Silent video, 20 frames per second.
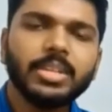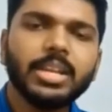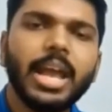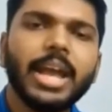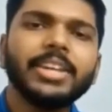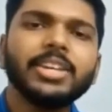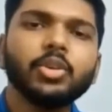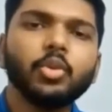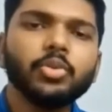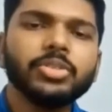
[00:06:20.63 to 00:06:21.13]

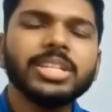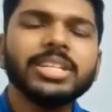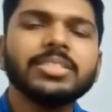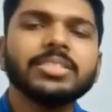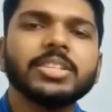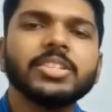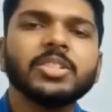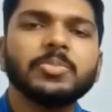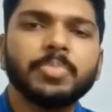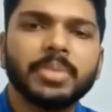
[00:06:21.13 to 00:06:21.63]
And
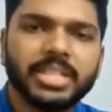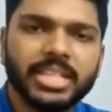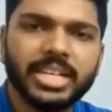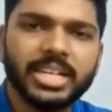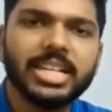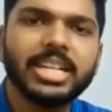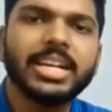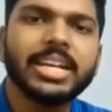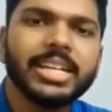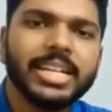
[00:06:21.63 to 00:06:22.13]
using this
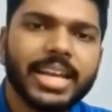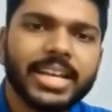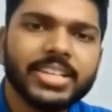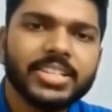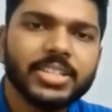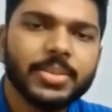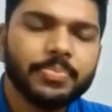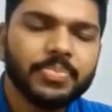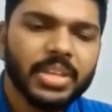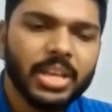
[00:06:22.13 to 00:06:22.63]
particular
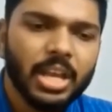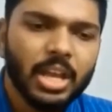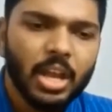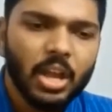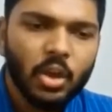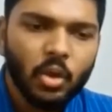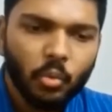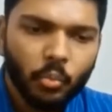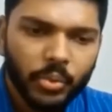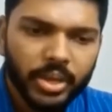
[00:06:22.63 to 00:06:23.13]
index,
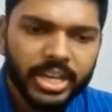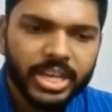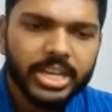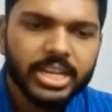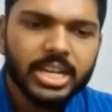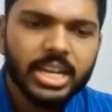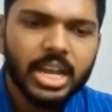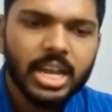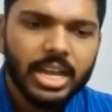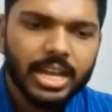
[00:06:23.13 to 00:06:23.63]
we
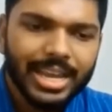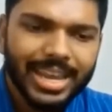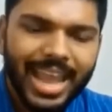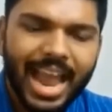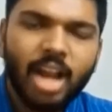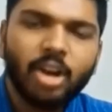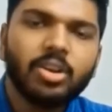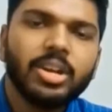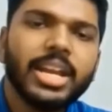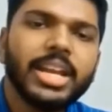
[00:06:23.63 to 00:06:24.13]
can
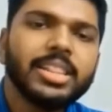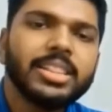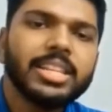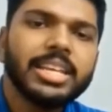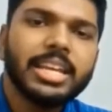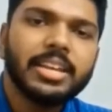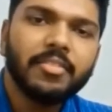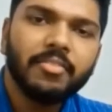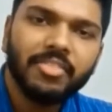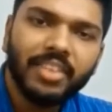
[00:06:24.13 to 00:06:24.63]
calculate
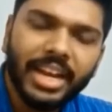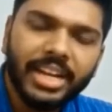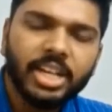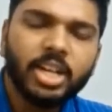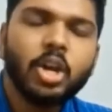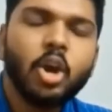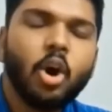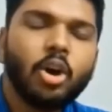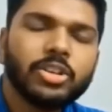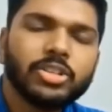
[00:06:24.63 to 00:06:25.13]
the
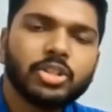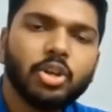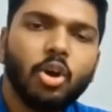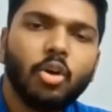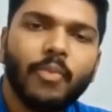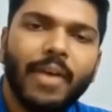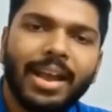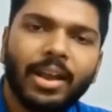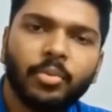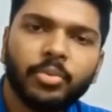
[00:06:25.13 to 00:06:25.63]
inflated cost
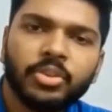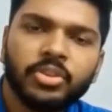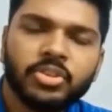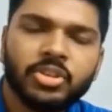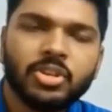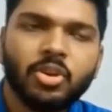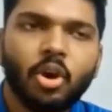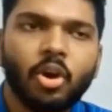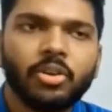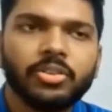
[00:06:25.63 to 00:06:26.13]
of
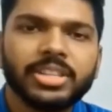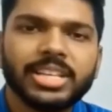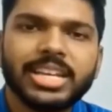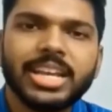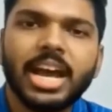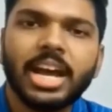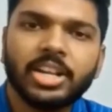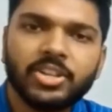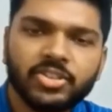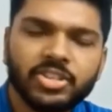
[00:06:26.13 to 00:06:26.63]
acquisition or
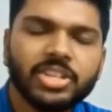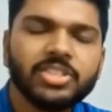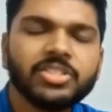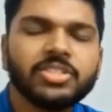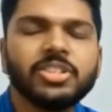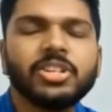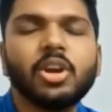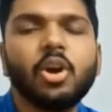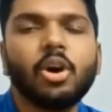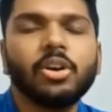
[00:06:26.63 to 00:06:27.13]
the
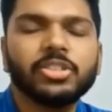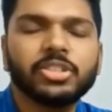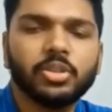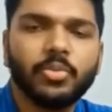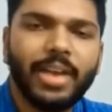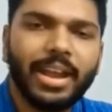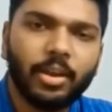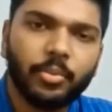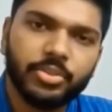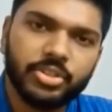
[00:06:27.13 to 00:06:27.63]
adjusted cost
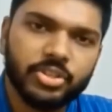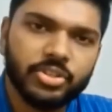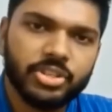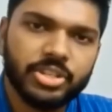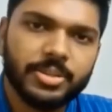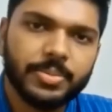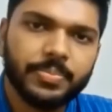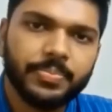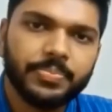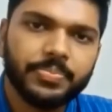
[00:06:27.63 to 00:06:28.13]
of
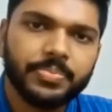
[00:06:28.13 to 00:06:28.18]
acquisition.